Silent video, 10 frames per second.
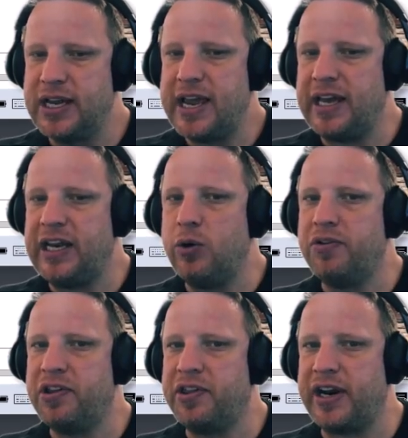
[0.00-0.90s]
any
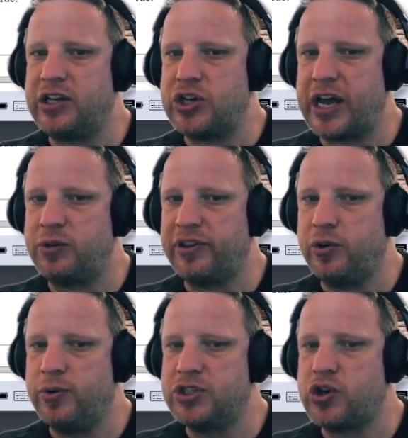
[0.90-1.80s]
author that I chat with
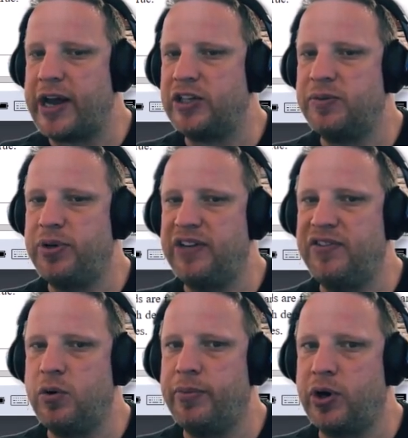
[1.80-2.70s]
who is trying to
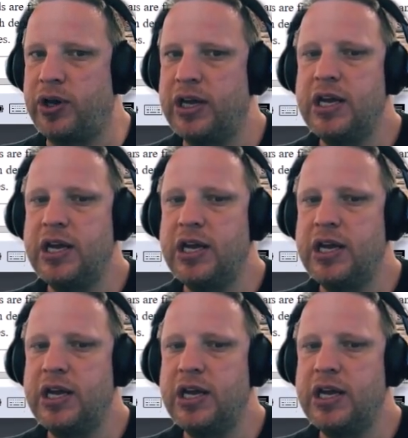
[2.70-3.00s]
preview a book